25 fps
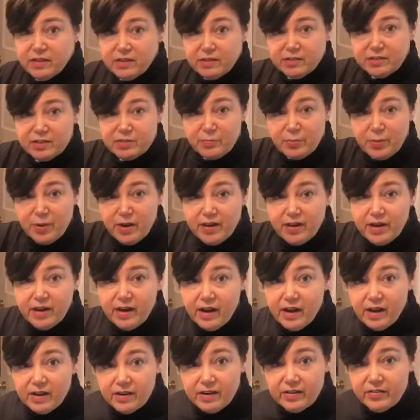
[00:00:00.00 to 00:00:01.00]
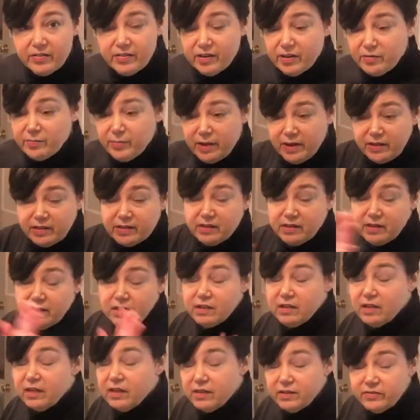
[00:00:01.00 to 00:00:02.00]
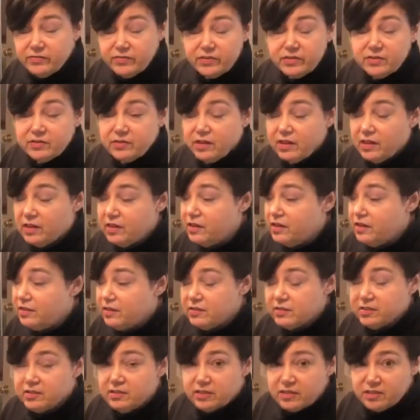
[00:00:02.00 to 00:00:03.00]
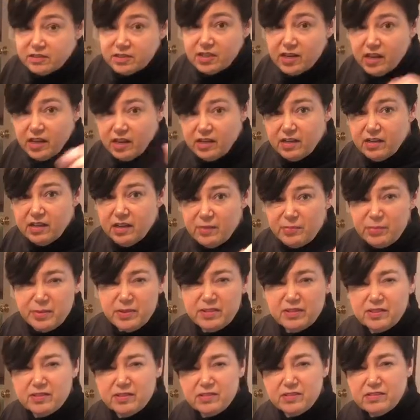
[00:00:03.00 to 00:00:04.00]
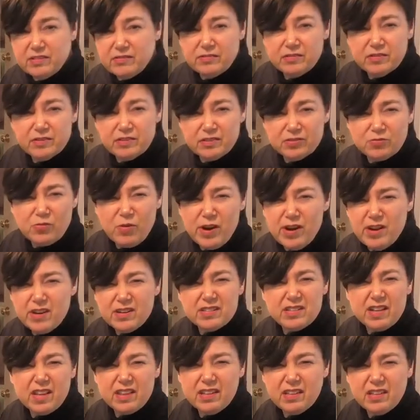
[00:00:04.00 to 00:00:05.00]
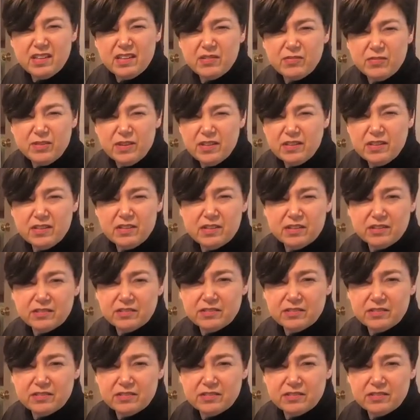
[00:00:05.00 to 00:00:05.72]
spread it out in there, baked it in the oven, and then just cut it up into little squares, I think, wasn't it? Or